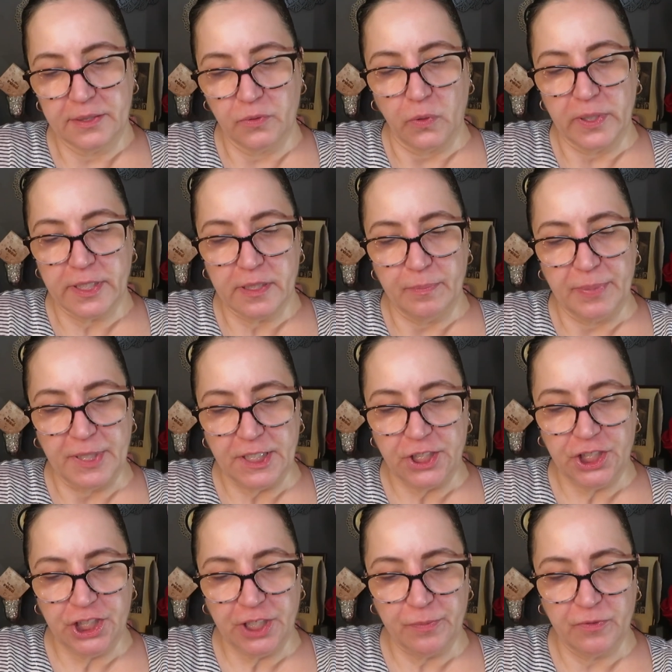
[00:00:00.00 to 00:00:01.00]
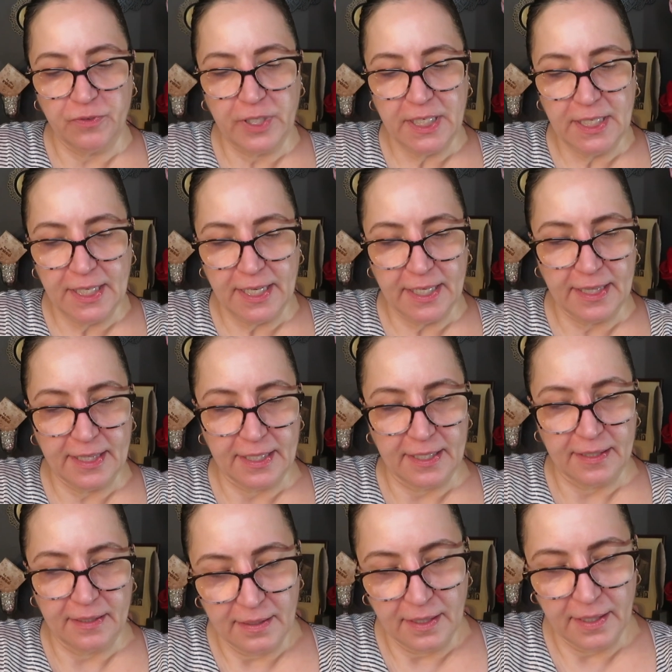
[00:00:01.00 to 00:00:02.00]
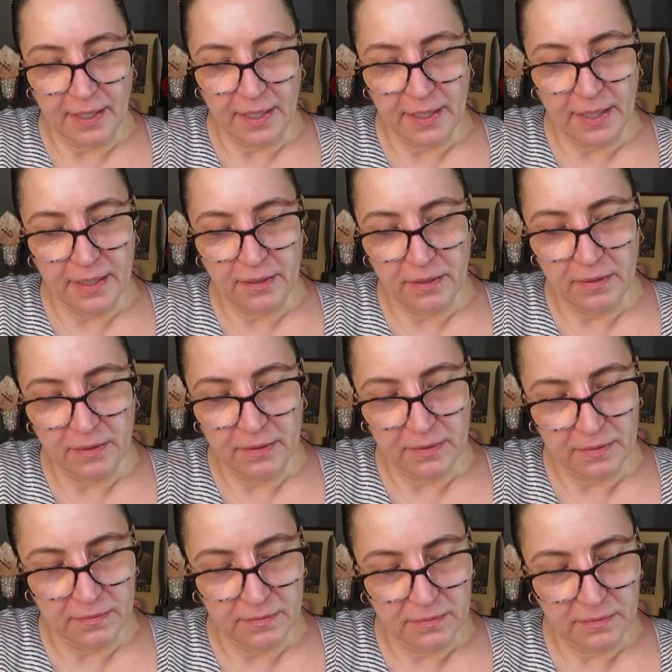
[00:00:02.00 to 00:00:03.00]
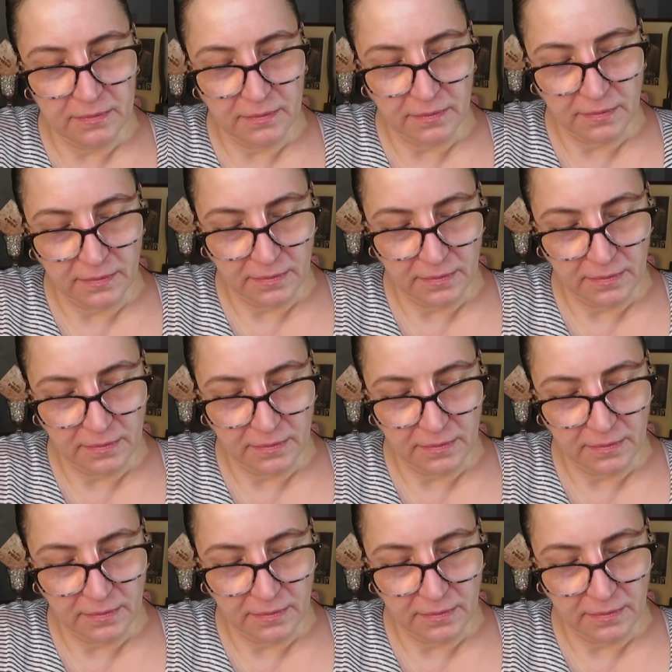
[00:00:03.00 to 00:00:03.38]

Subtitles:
going to be shimmery like the highlighter. Oh.